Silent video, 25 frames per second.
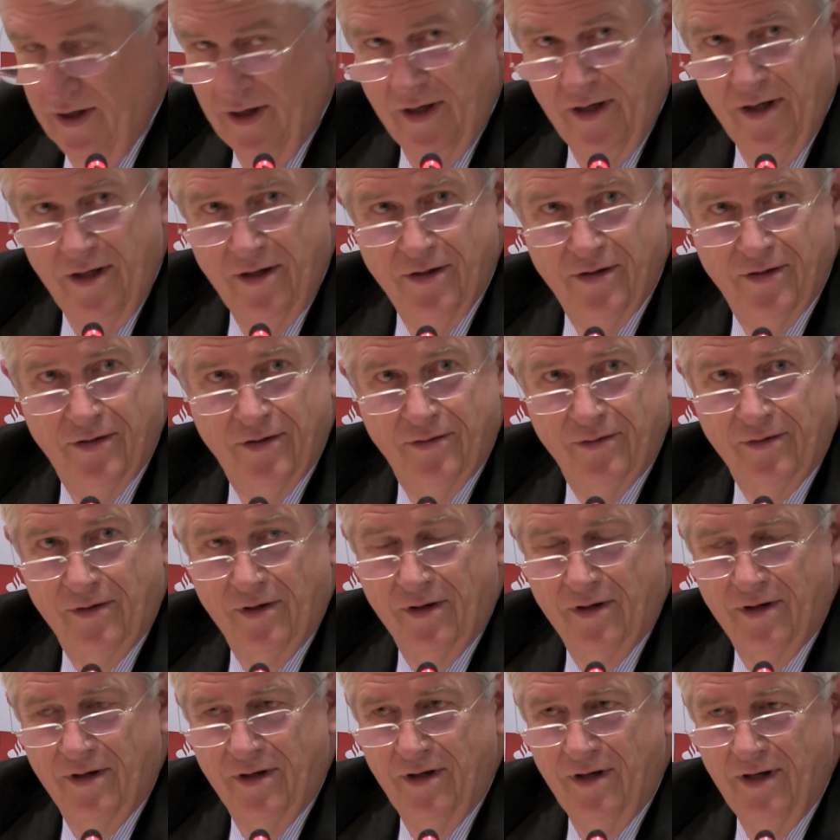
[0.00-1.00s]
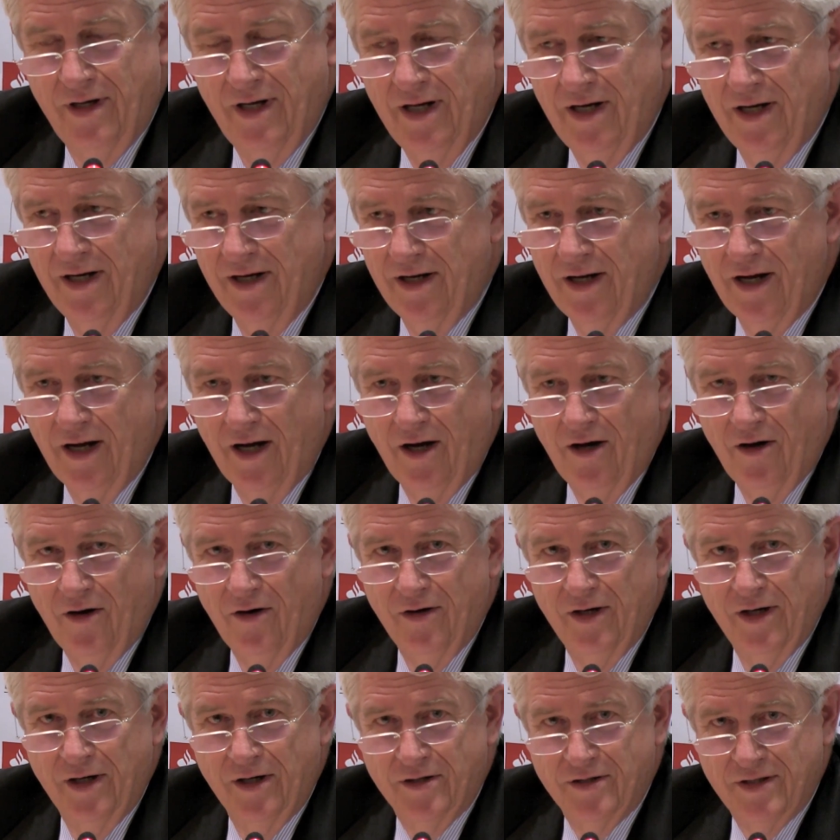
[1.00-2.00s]
is clearly
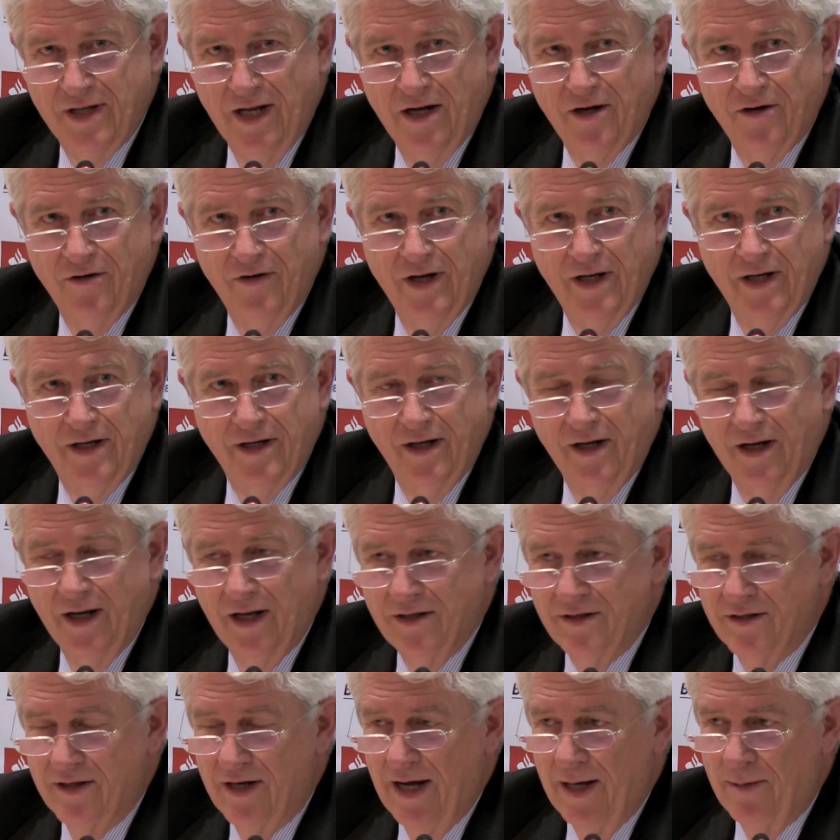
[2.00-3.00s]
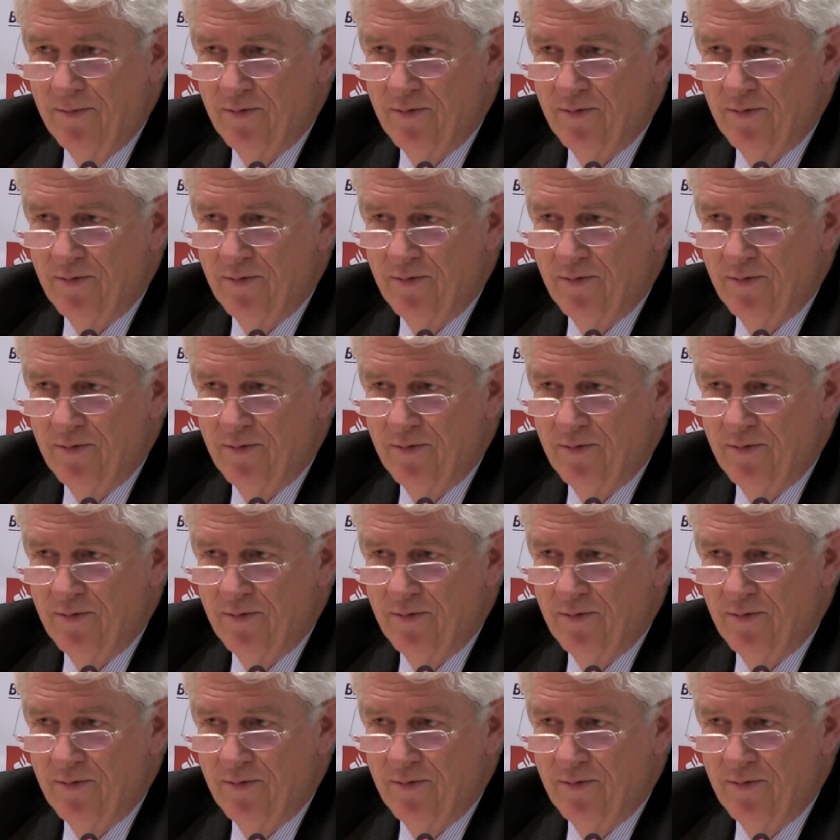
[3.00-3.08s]
now accelerating as an